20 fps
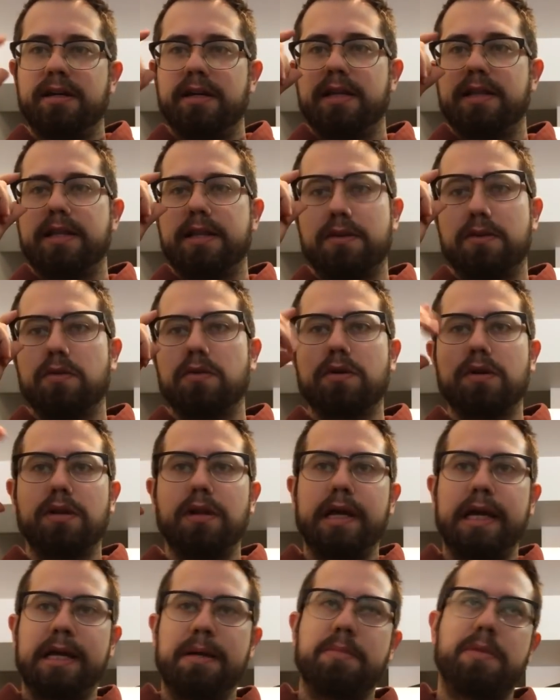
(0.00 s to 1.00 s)
and then they'll
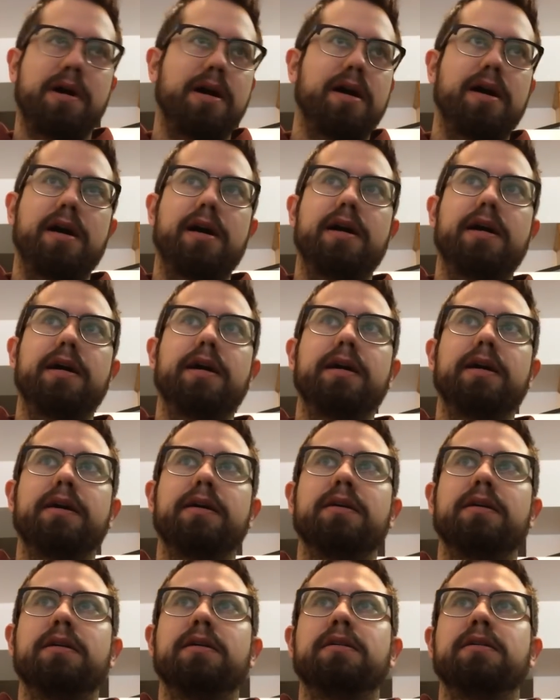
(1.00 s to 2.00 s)
claim a high